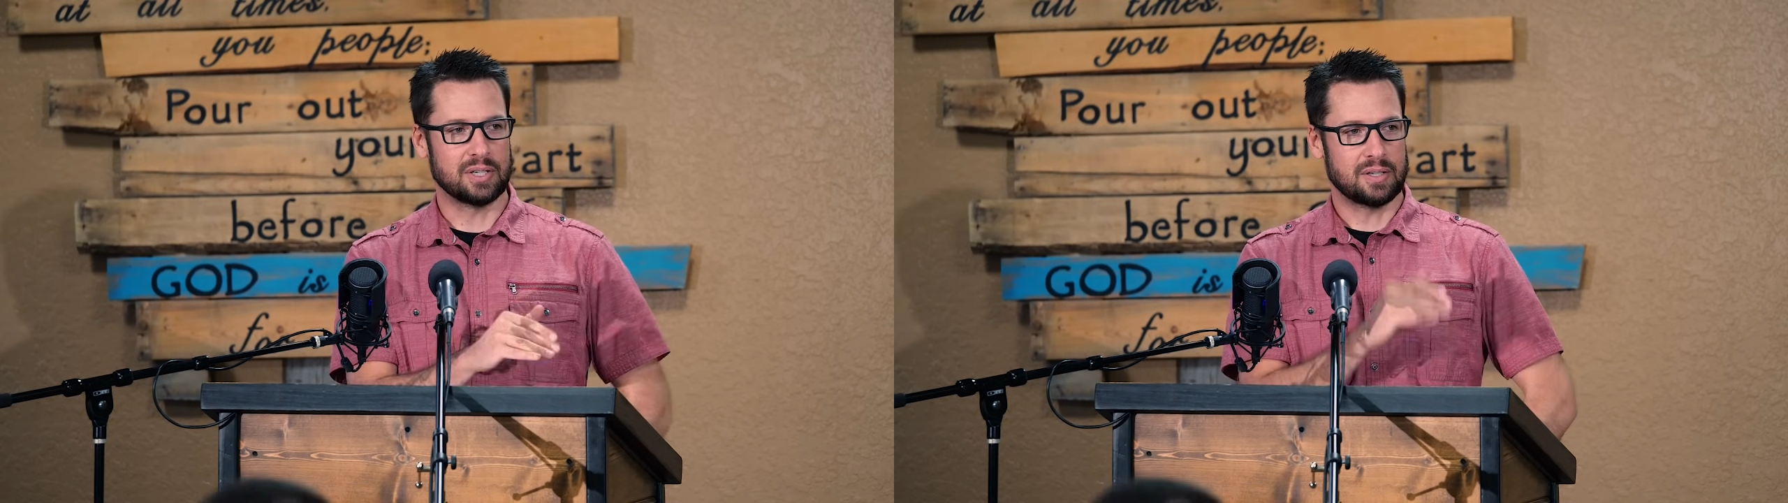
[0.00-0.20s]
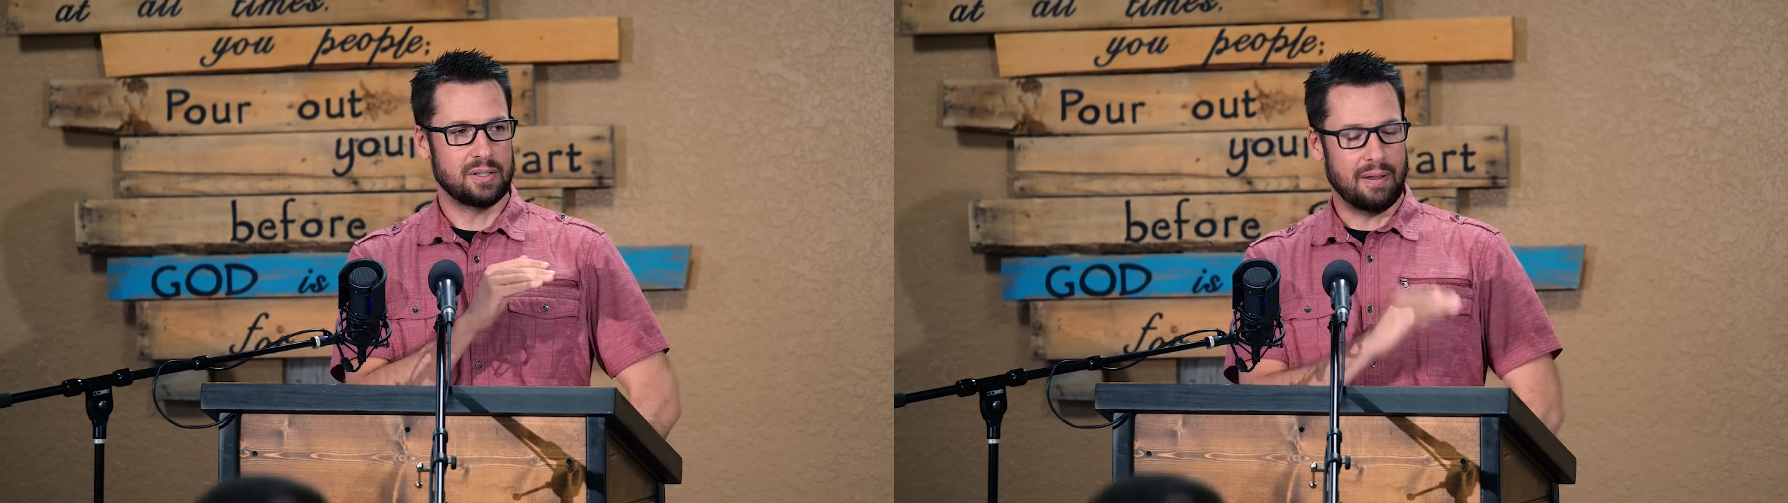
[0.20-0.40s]

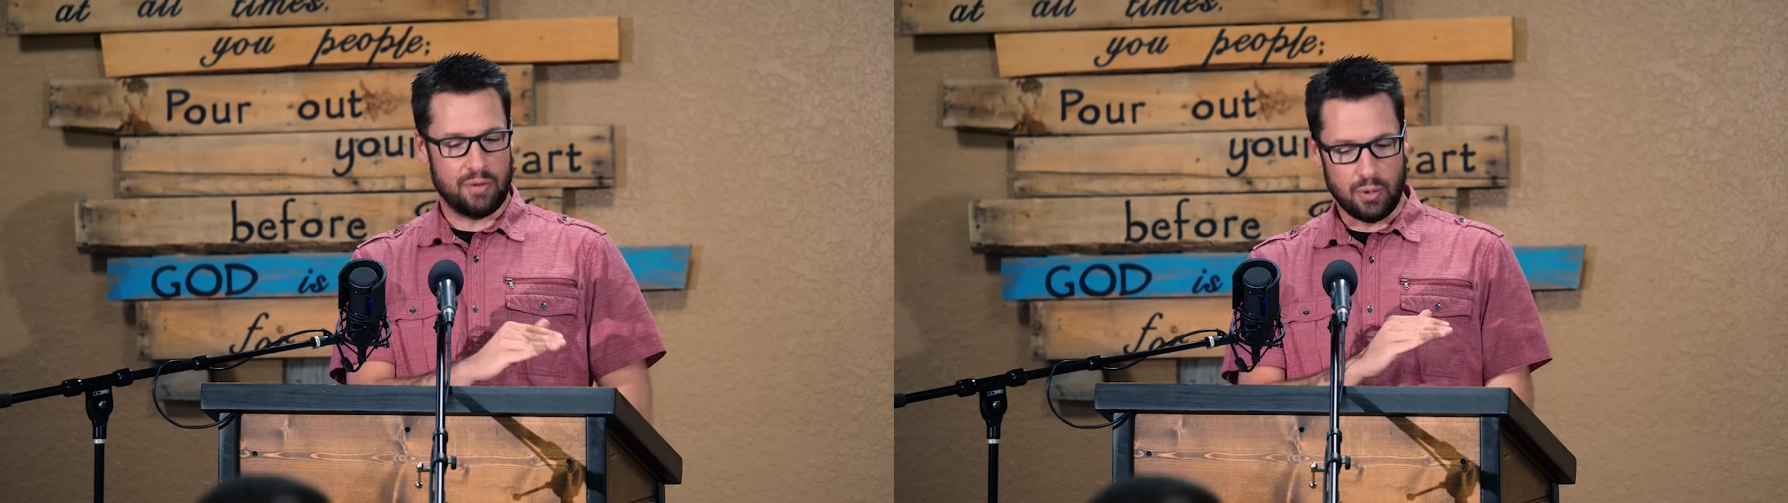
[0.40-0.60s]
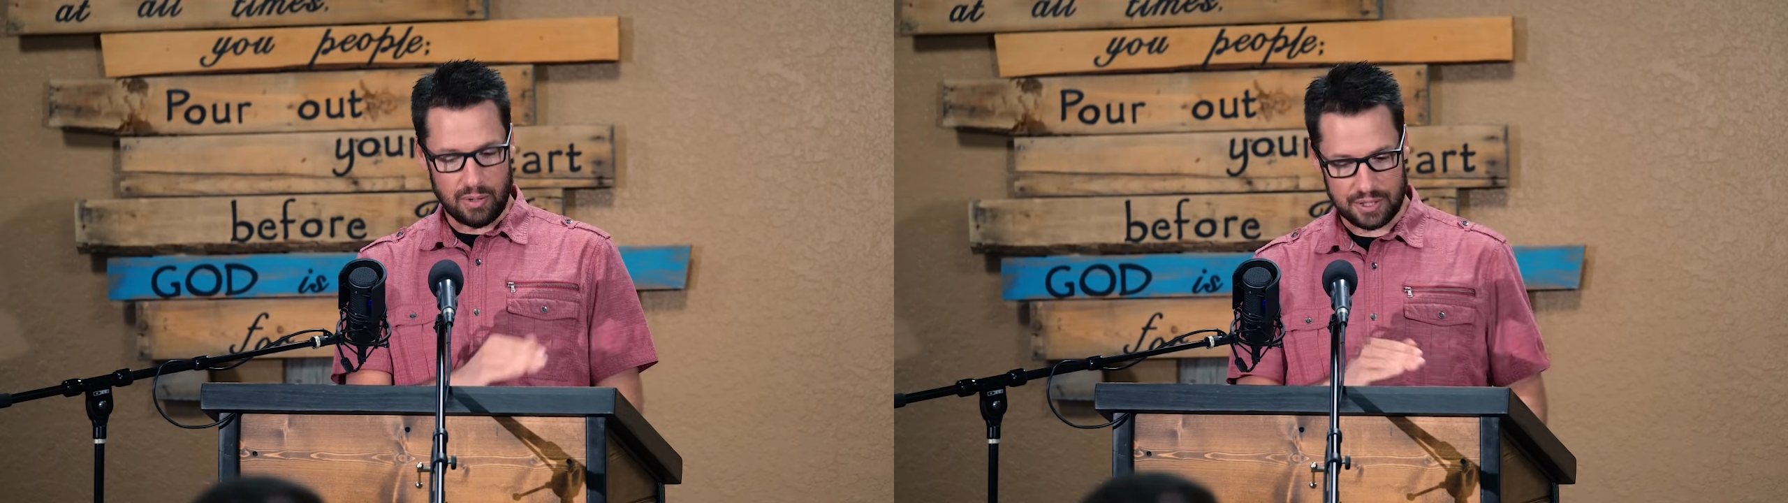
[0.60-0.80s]
because
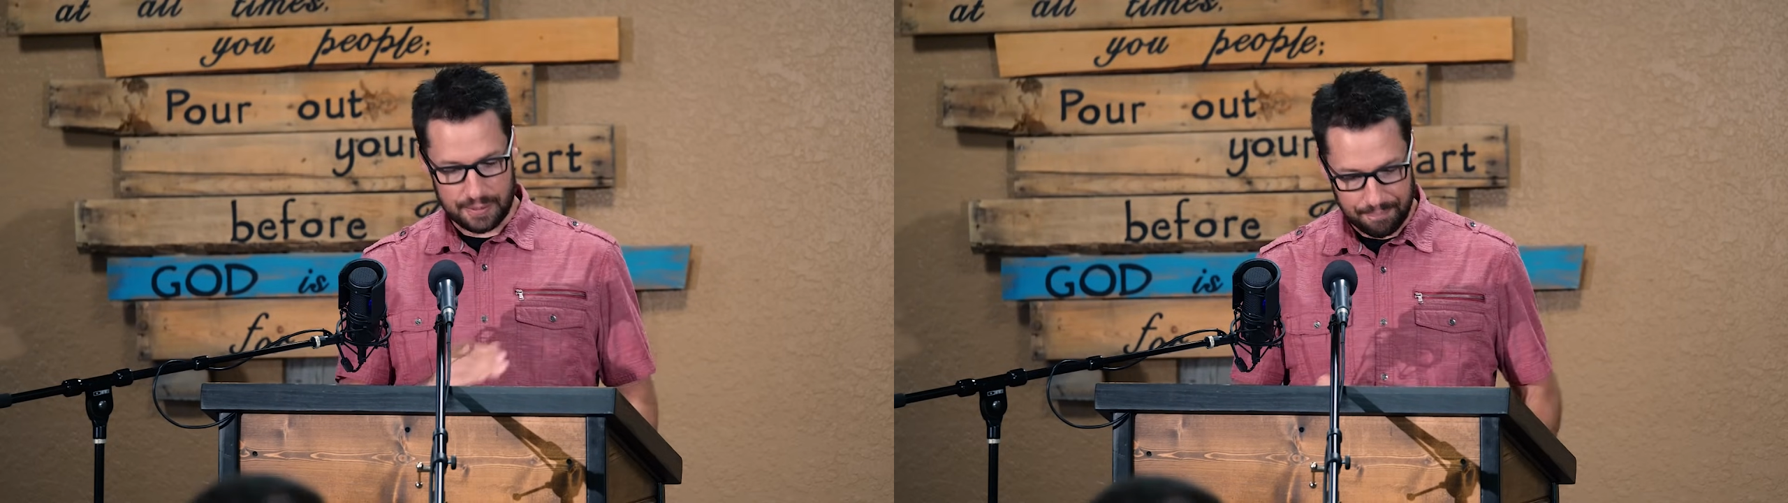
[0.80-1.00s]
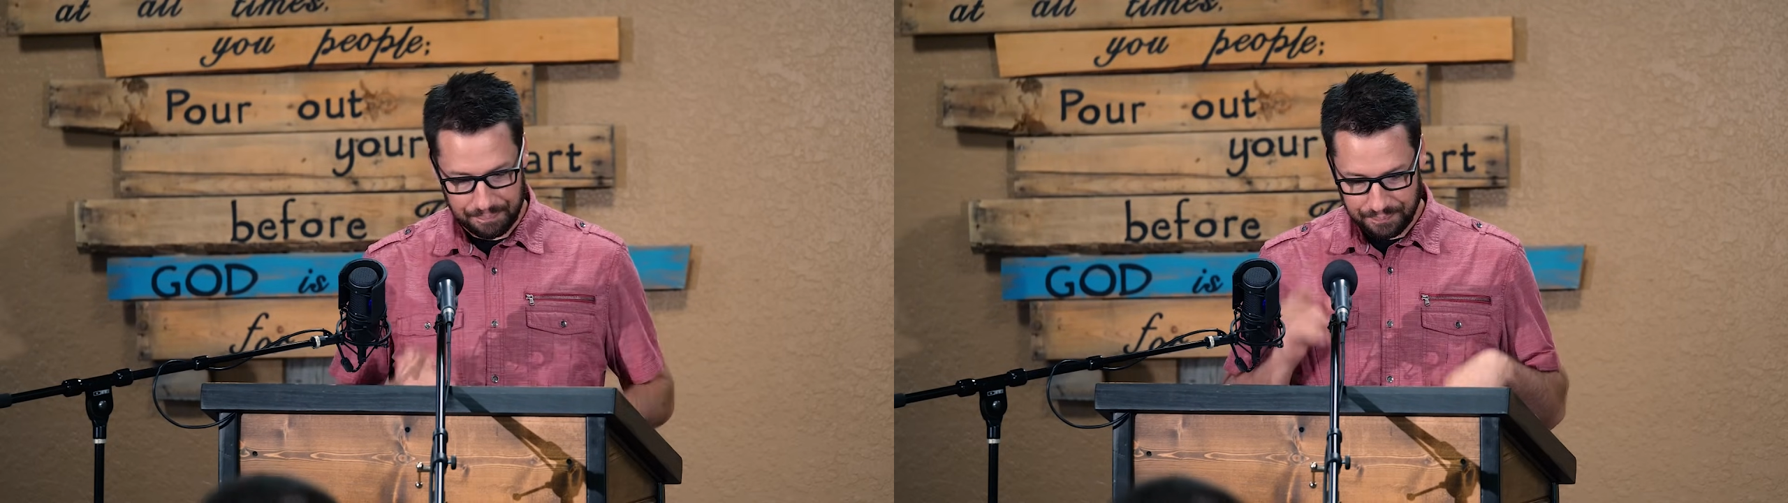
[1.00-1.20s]
if you
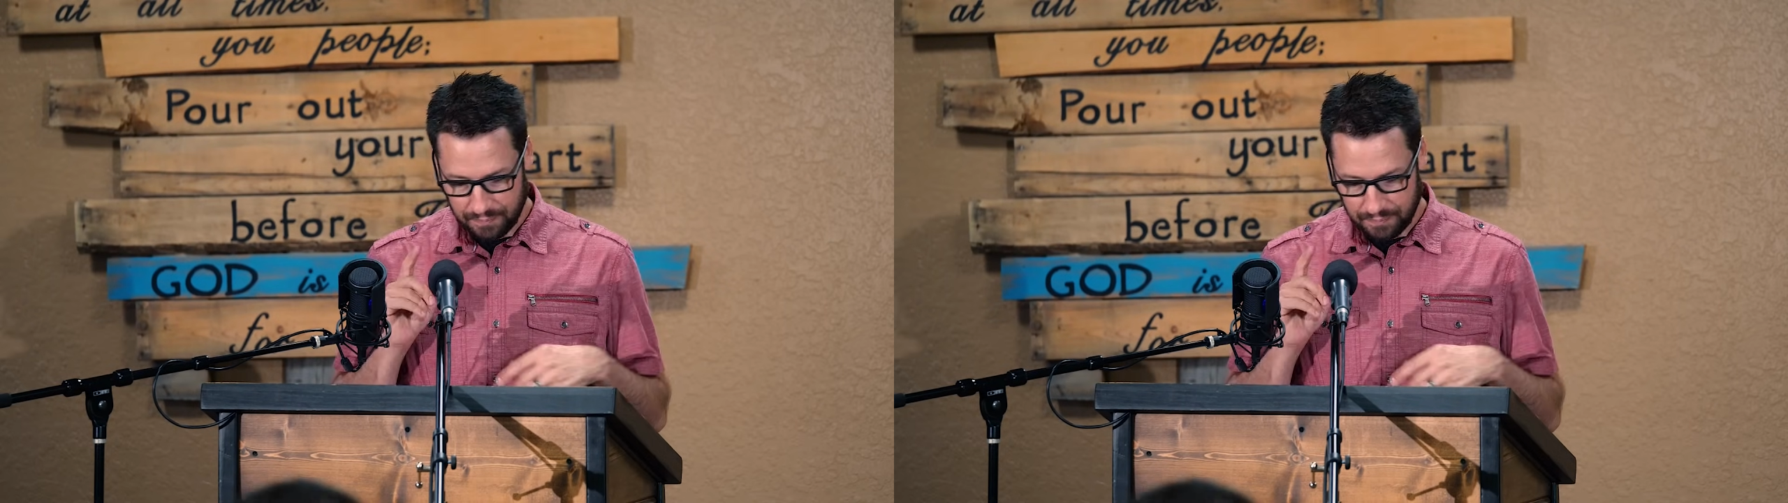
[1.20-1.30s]
notice,